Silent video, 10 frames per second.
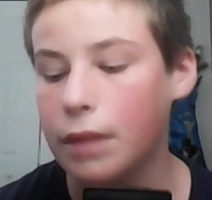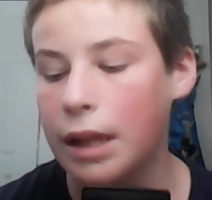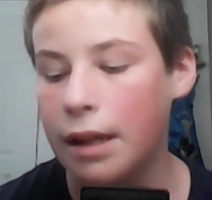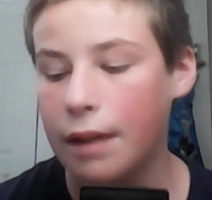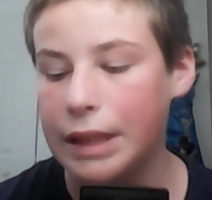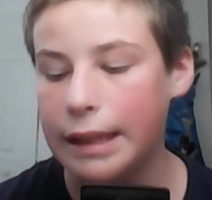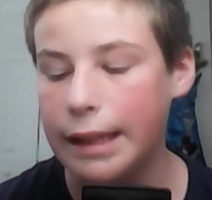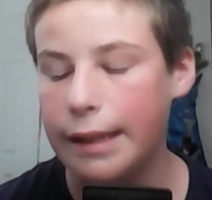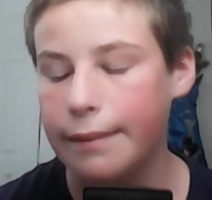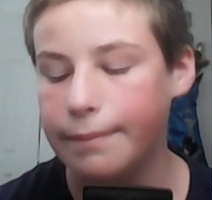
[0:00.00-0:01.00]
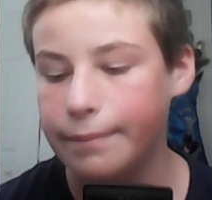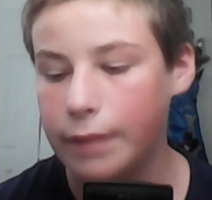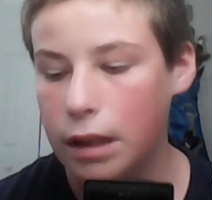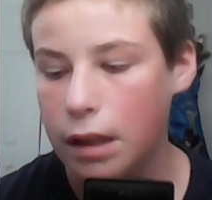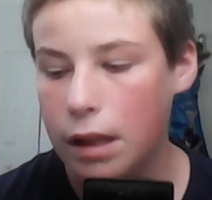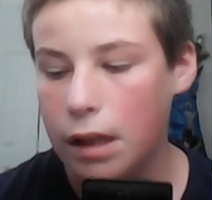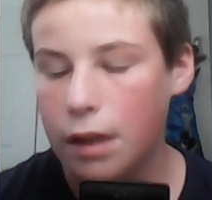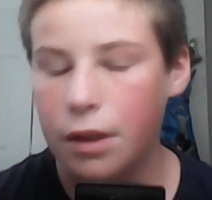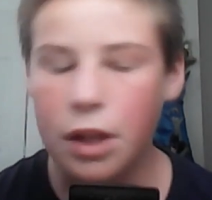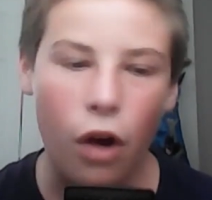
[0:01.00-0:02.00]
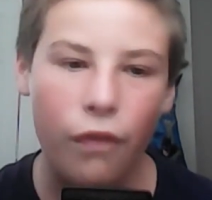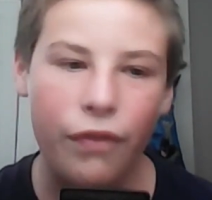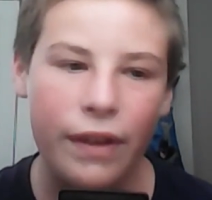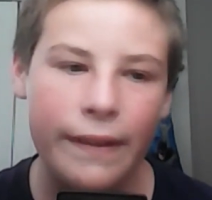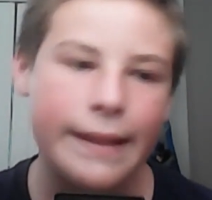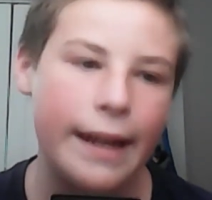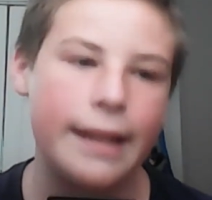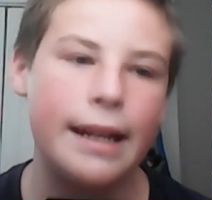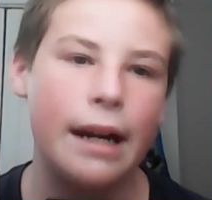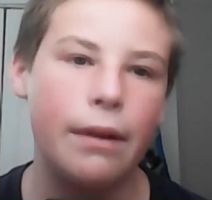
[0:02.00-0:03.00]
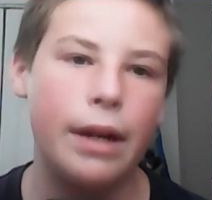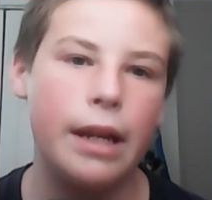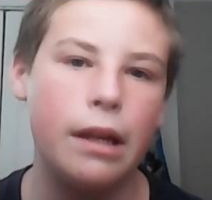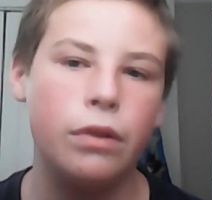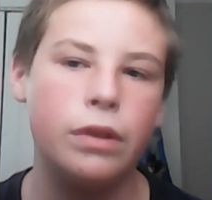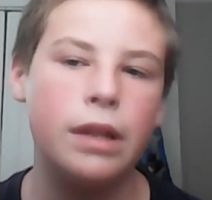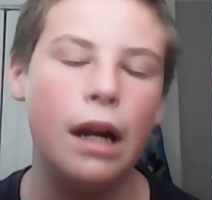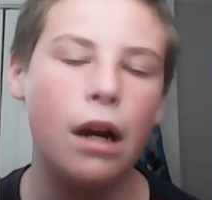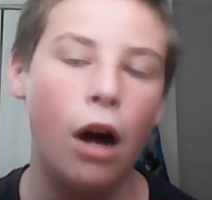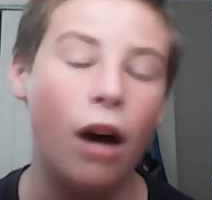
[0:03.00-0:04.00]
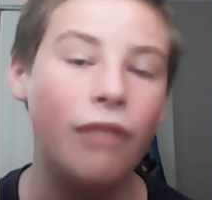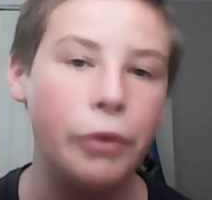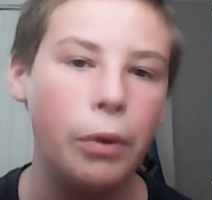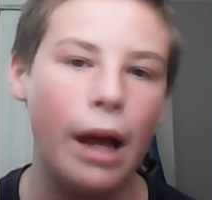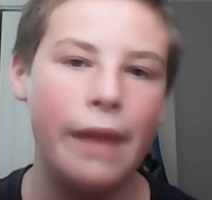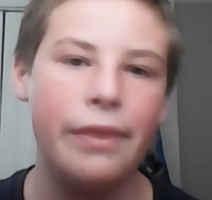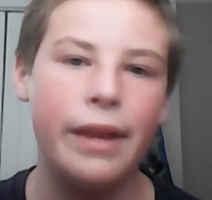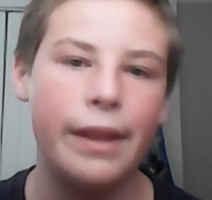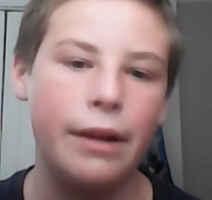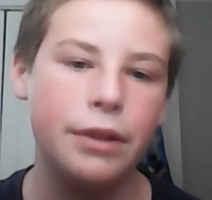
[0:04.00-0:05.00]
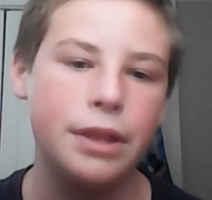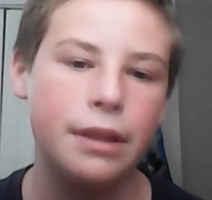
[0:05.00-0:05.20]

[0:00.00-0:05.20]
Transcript: And obviously, the Dolphins getting Tyreek Hill is not awful. I think that was